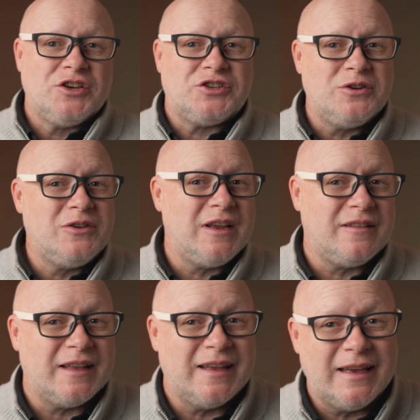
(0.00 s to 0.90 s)

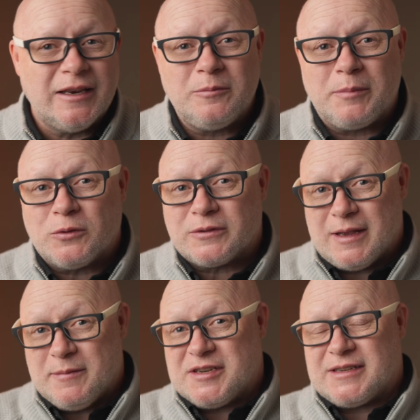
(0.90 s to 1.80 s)
tuning the inbuilt
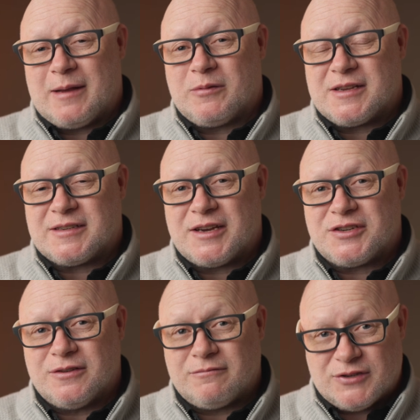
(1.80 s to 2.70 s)
image
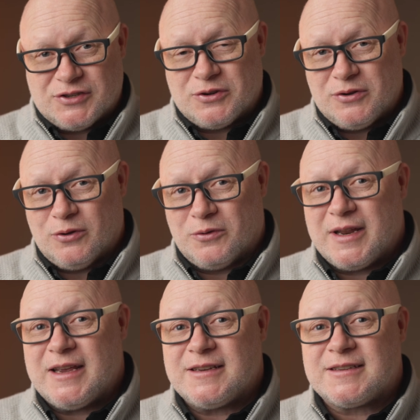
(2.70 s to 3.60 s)
stabilization to suit your
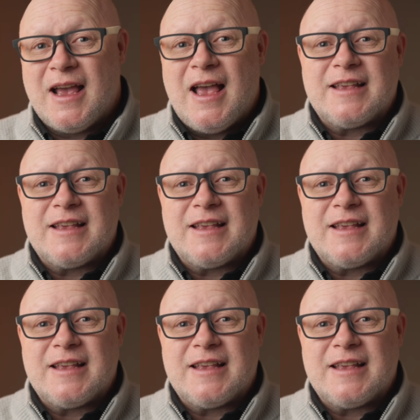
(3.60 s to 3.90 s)
needs,